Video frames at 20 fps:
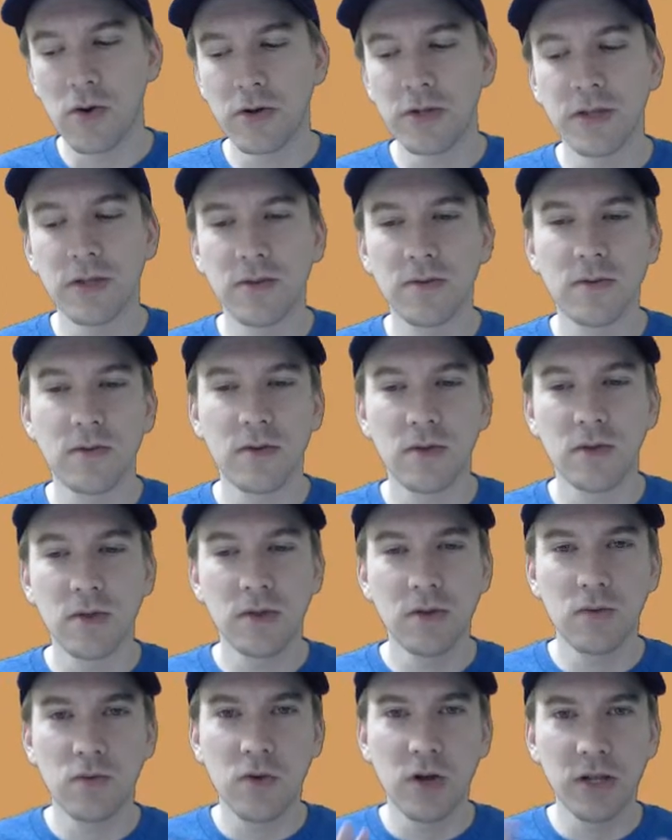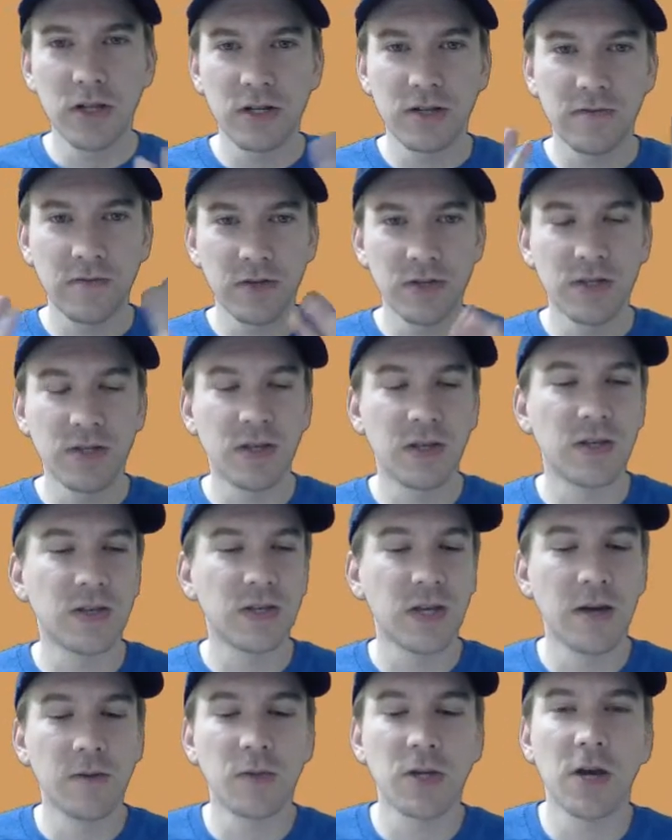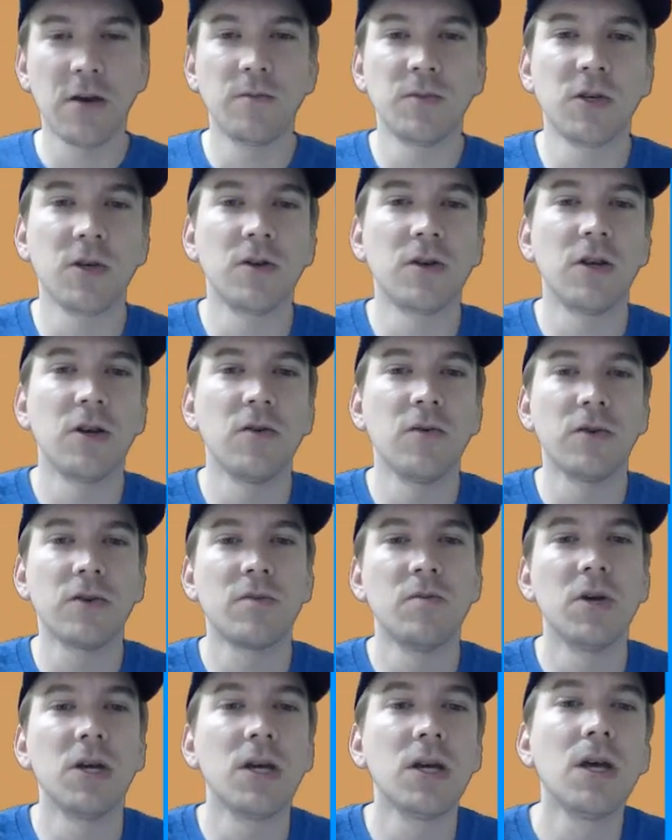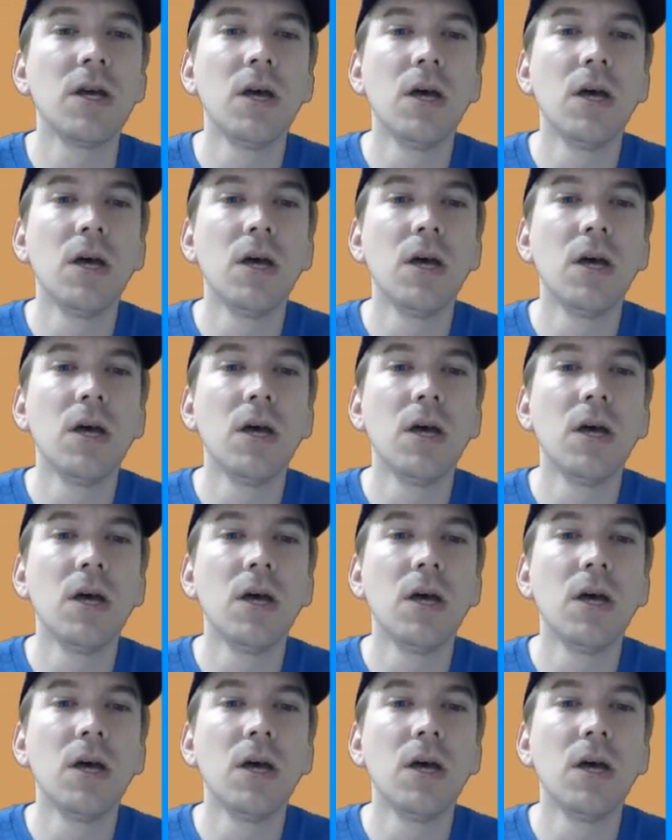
in relatively the same time zone here with me.